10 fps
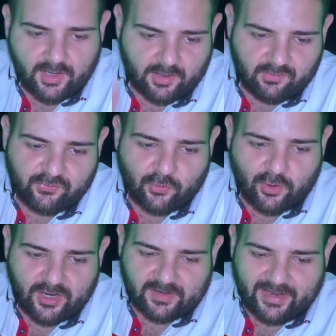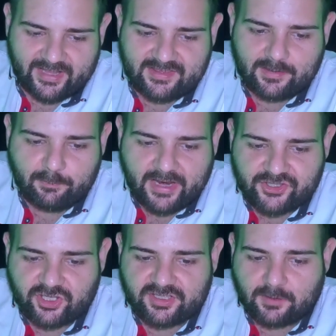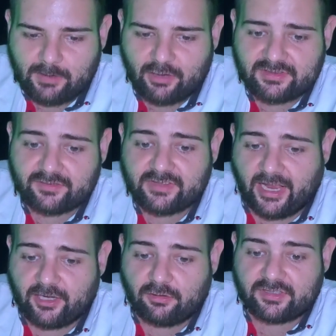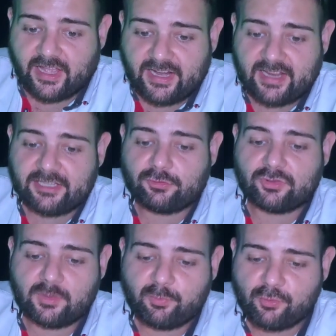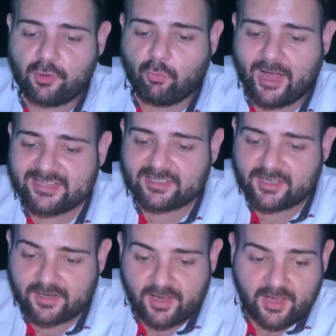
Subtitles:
4. Add the measured amount of dichlor directly to the pool water.